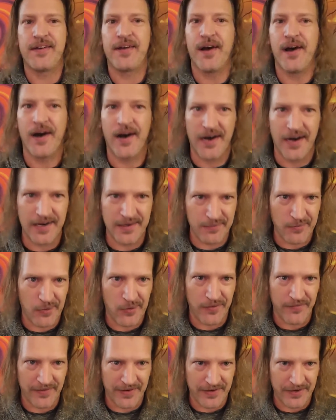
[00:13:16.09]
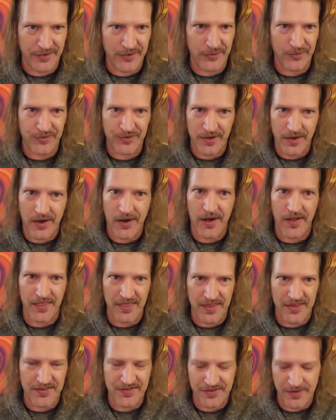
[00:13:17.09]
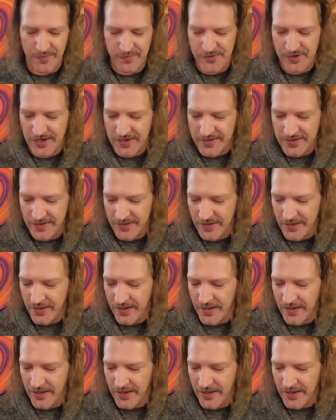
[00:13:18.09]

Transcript: ton more videos on this subject.